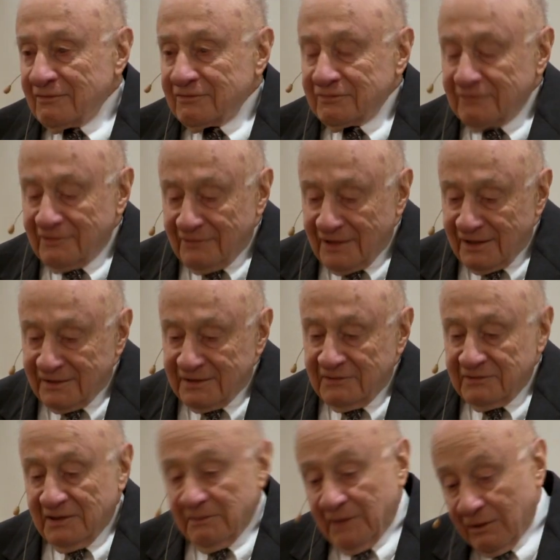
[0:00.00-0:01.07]
of our
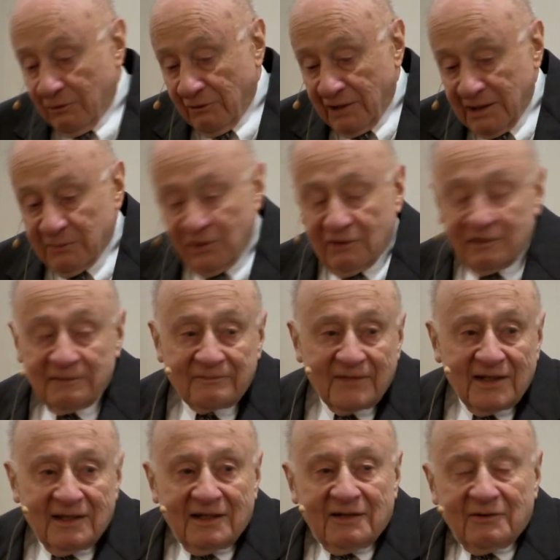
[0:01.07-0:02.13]
relatives and my grandma
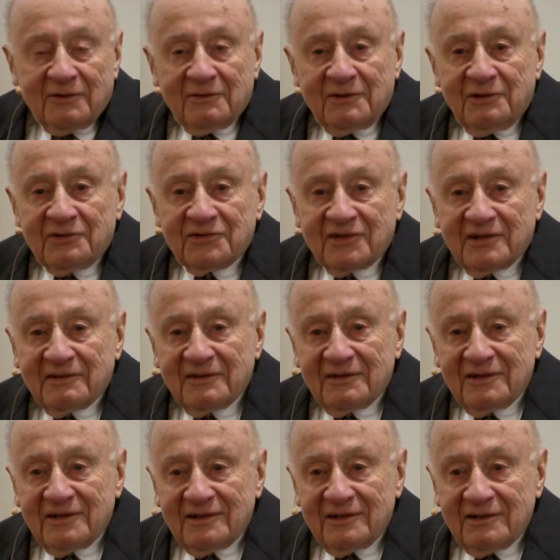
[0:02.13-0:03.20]
used to,
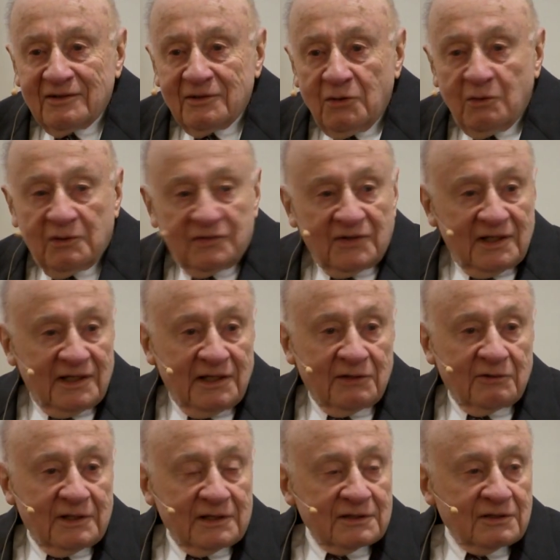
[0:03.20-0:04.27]
who was
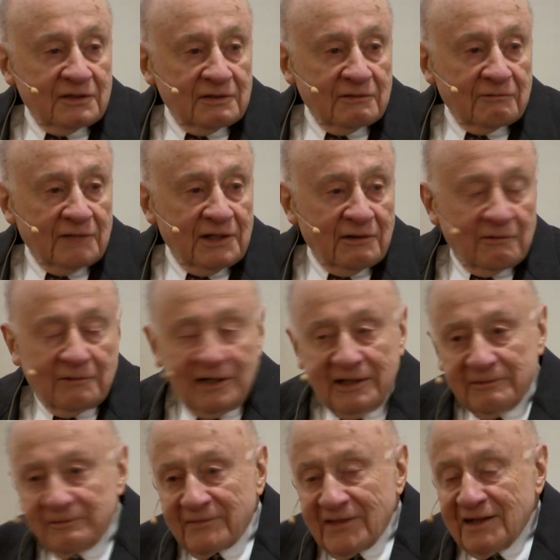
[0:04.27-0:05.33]
illiterate, couldn't read or
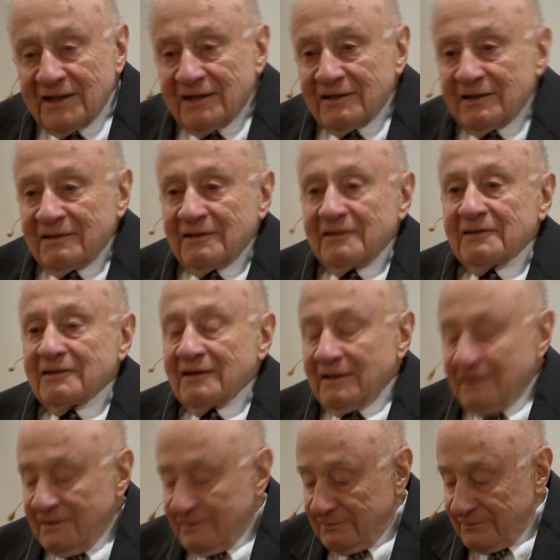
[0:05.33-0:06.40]
write.
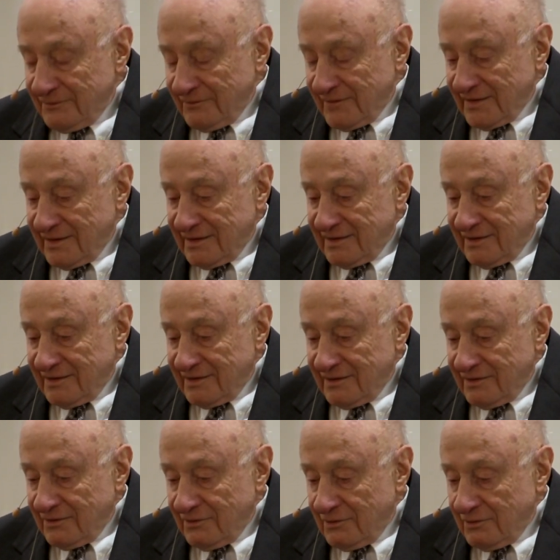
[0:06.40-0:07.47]
Um,
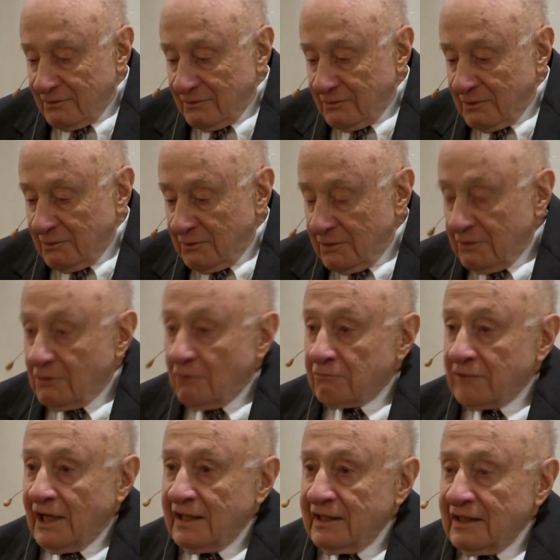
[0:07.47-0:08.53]
we, would
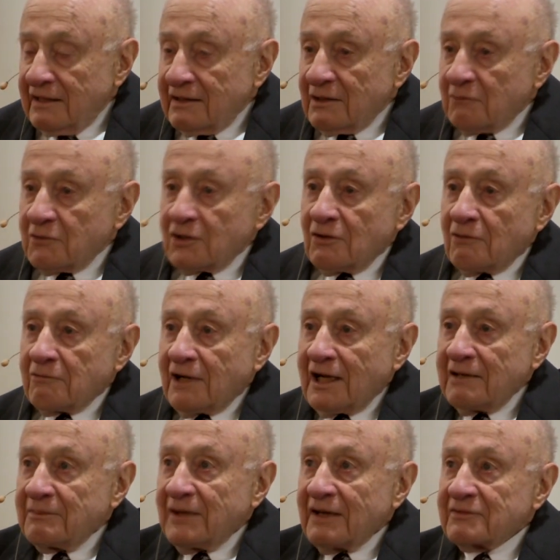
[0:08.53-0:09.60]
go riding, and we'd go
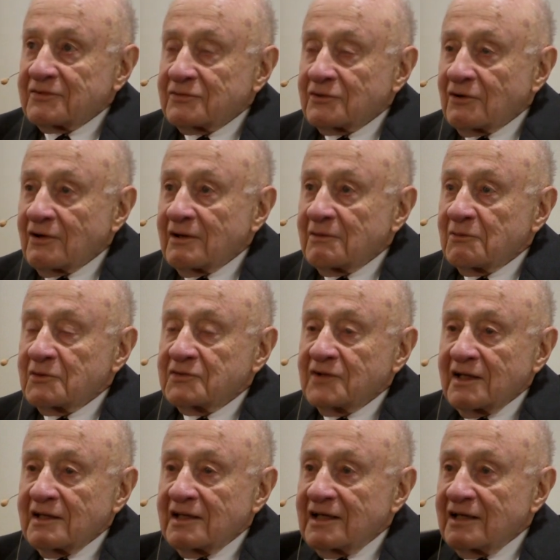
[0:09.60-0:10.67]
ride past the store, and we'd
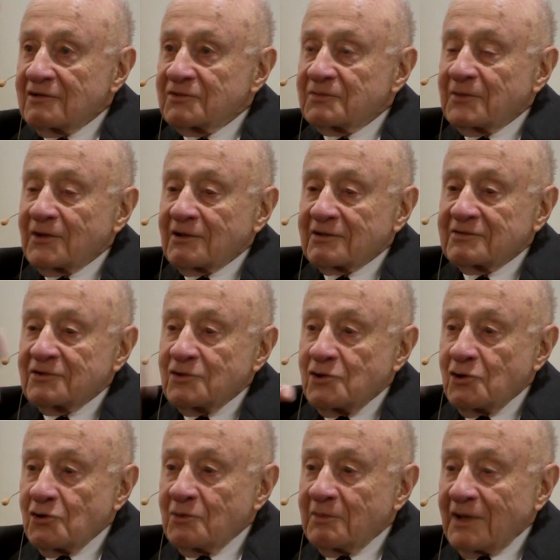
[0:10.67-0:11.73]
say, Ginsberg's
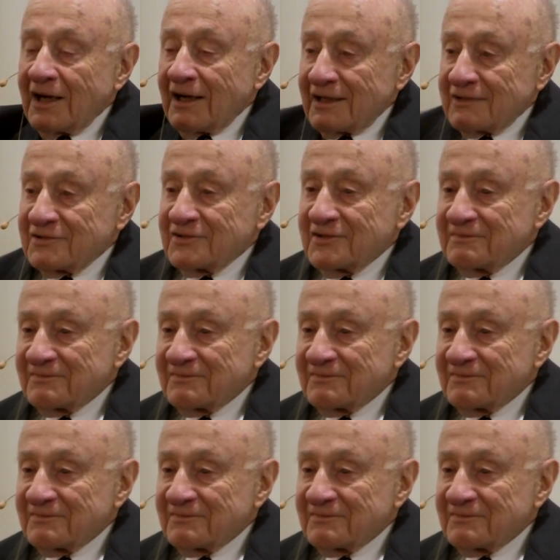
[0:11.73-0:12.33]
Jew box.